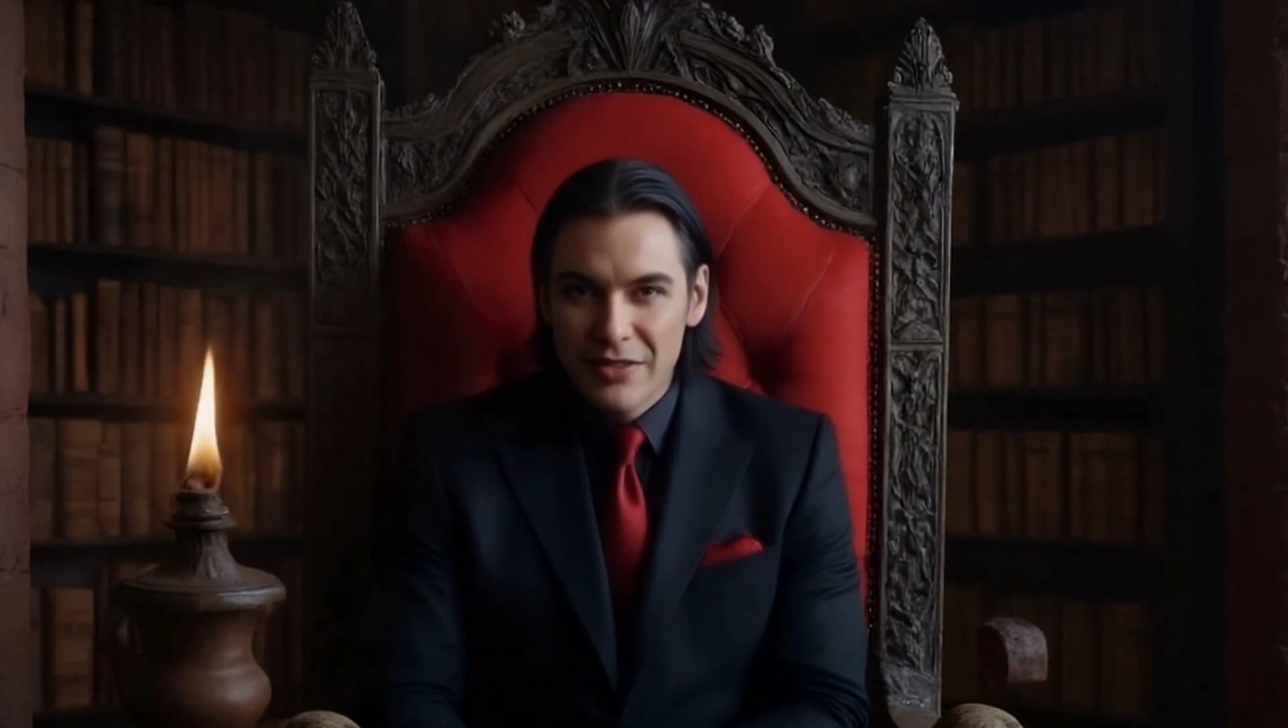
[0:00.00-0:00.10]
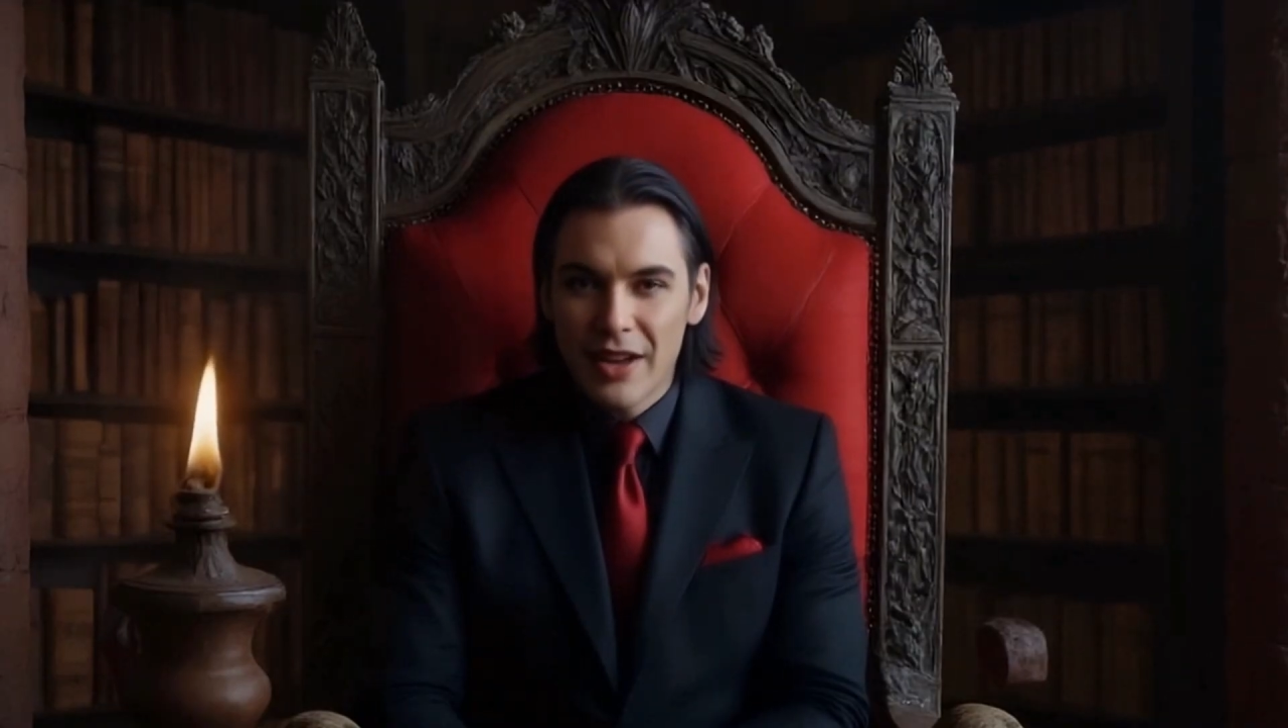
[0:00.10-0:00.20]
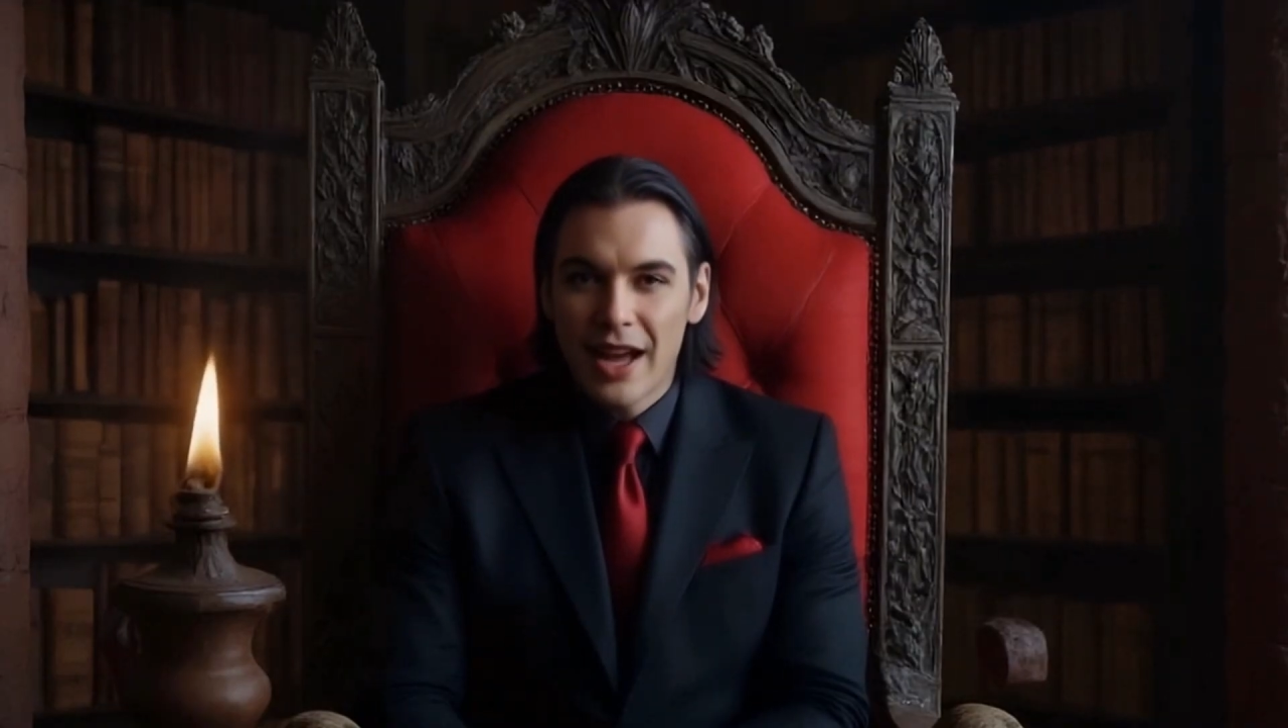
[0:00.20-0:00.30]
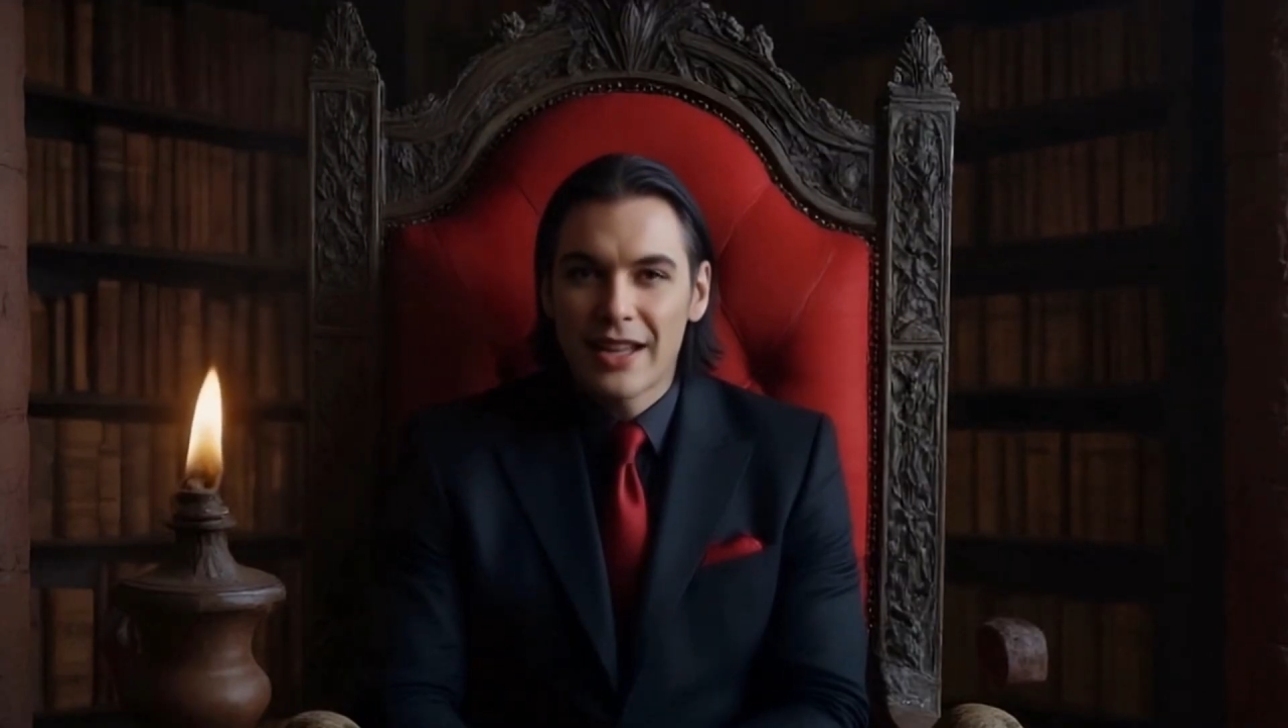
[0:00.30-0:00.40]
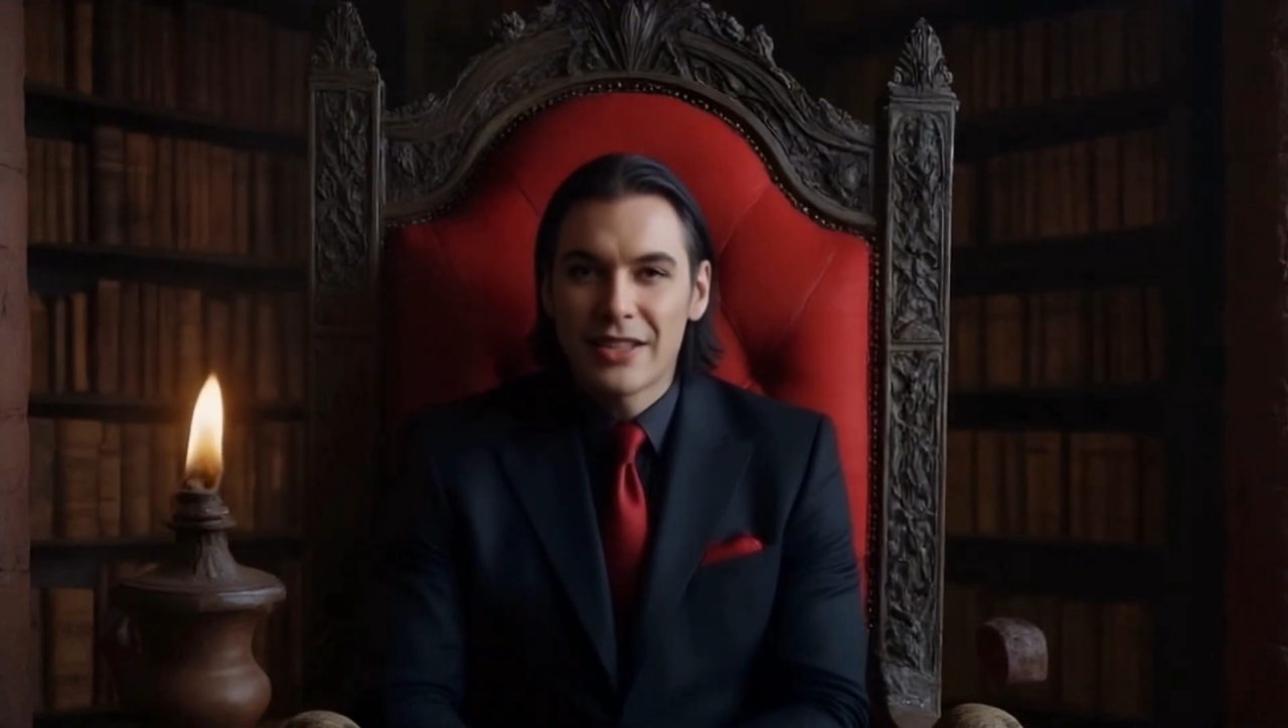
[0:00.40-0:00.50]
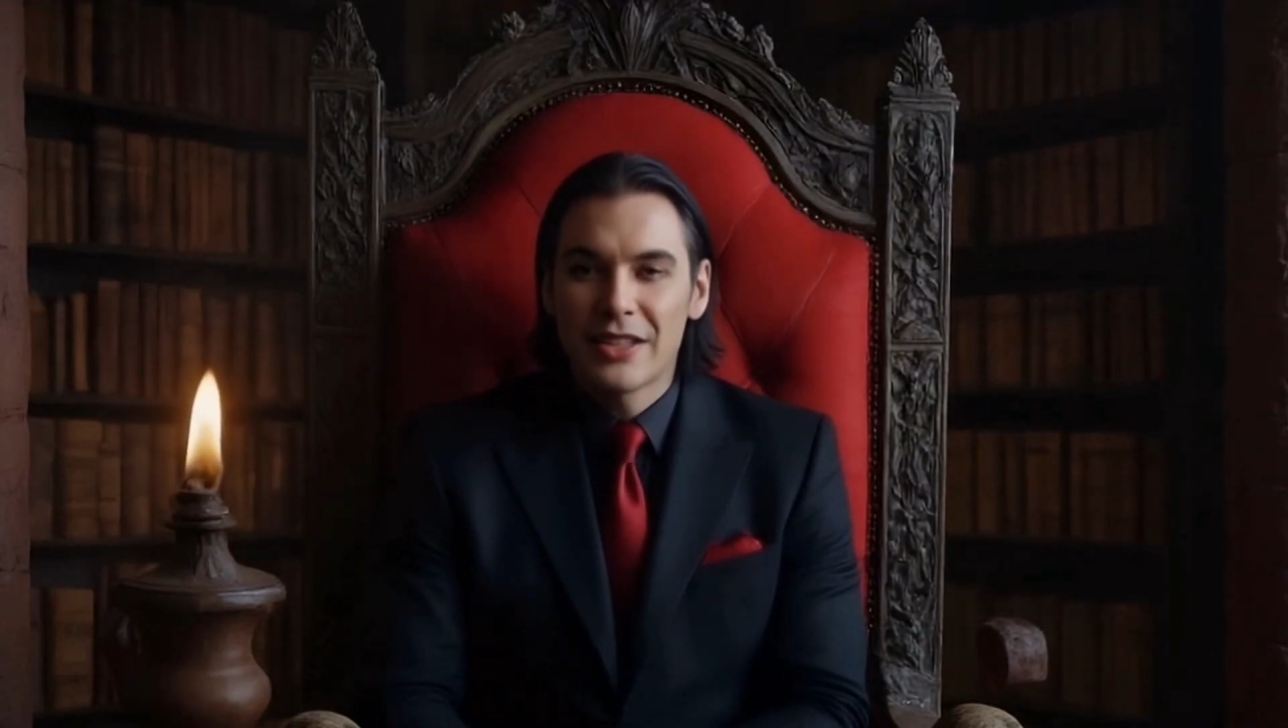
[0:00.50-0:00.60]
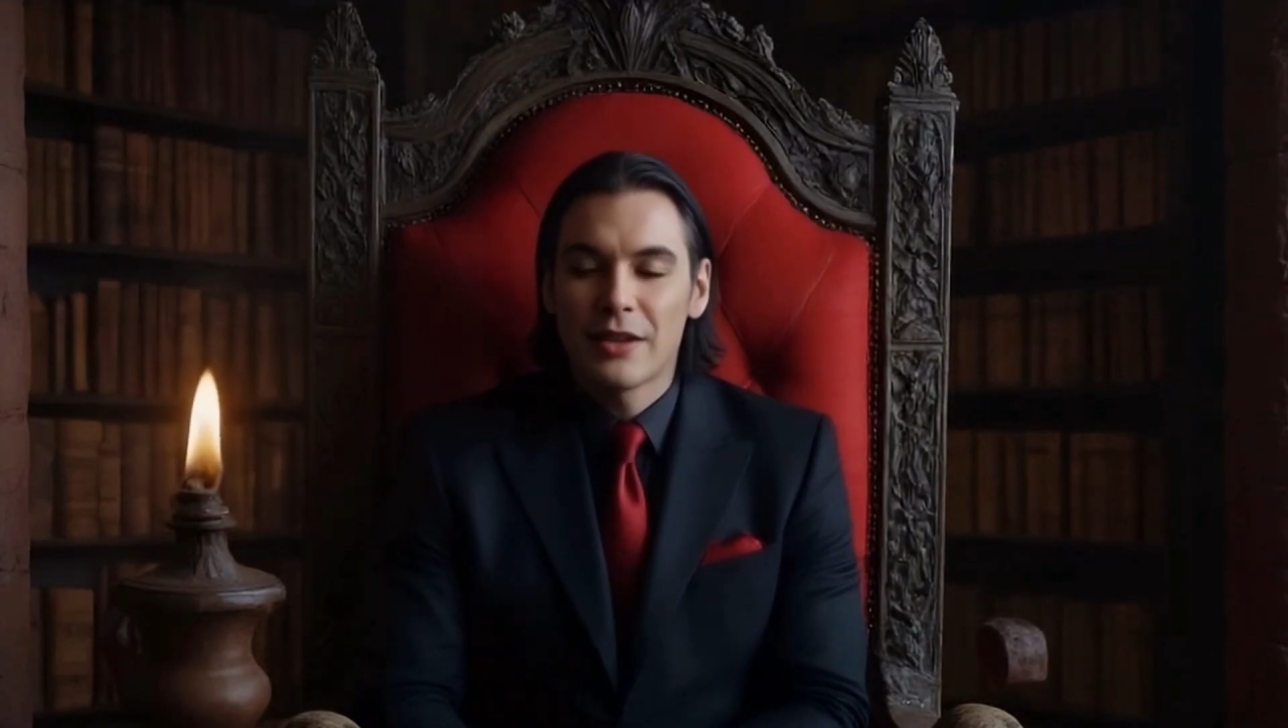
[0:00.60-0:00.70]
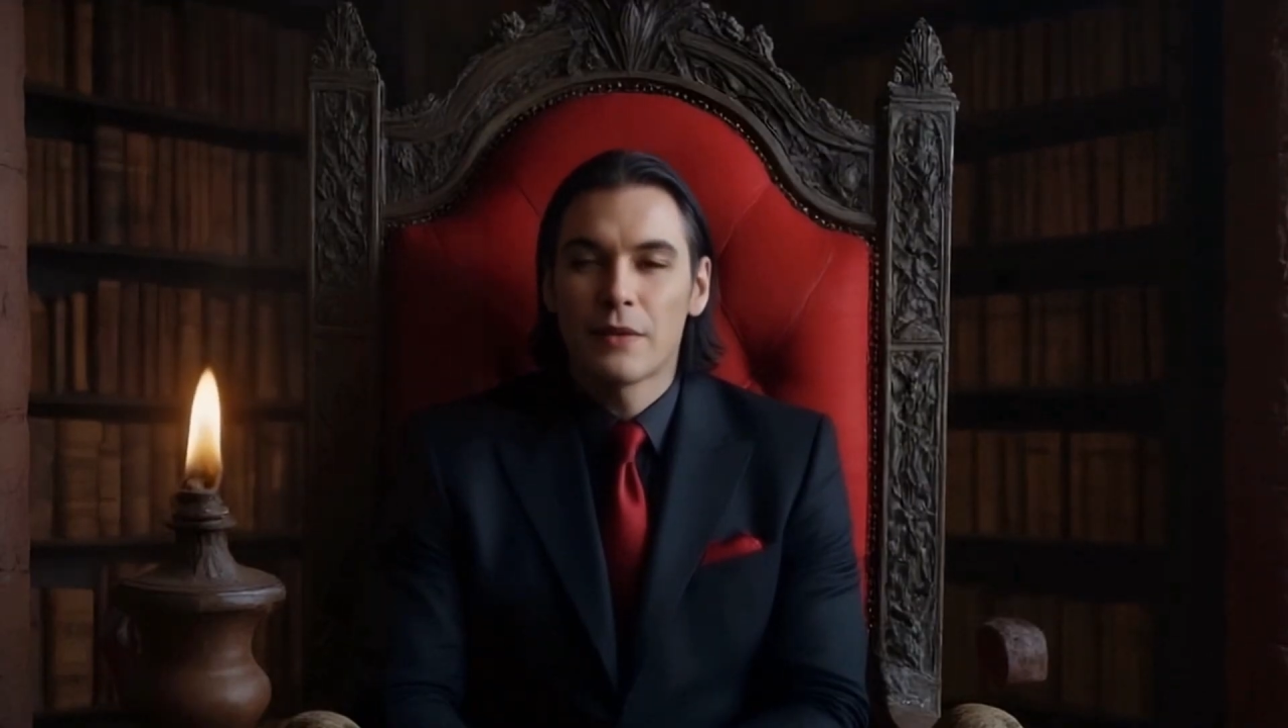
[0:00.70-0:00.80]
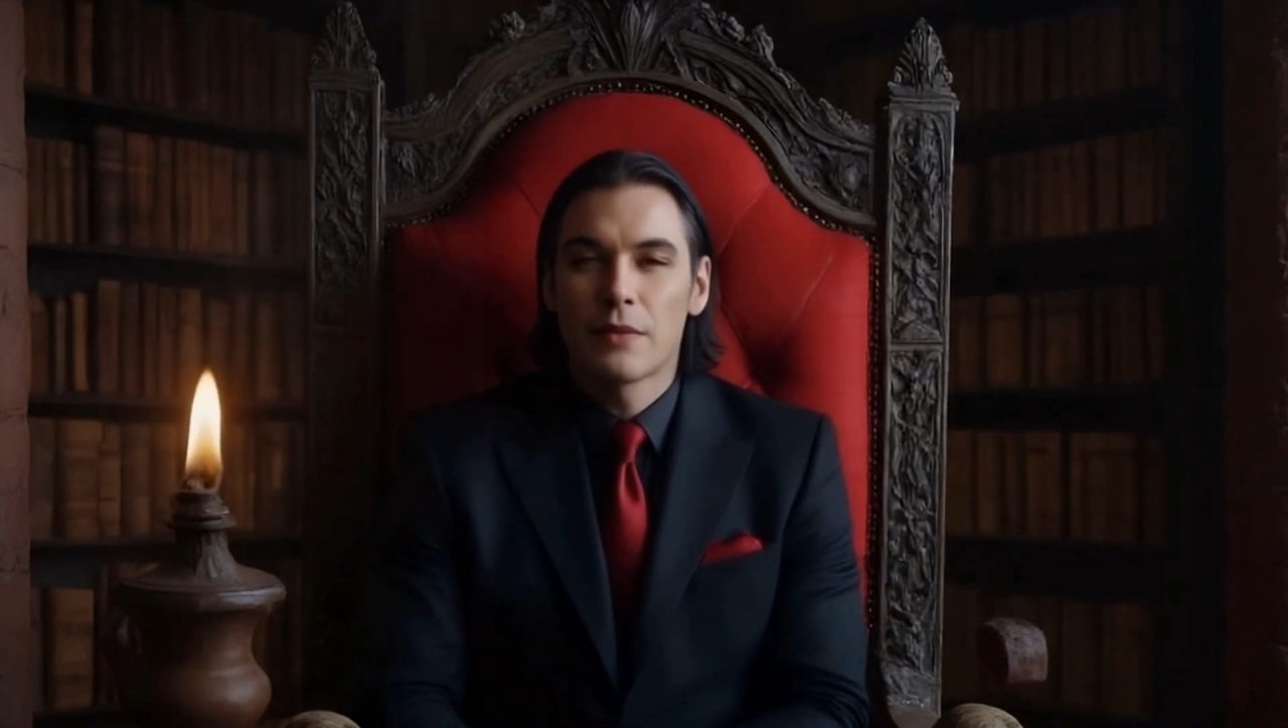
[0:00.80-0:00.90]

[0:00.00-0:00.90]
fast.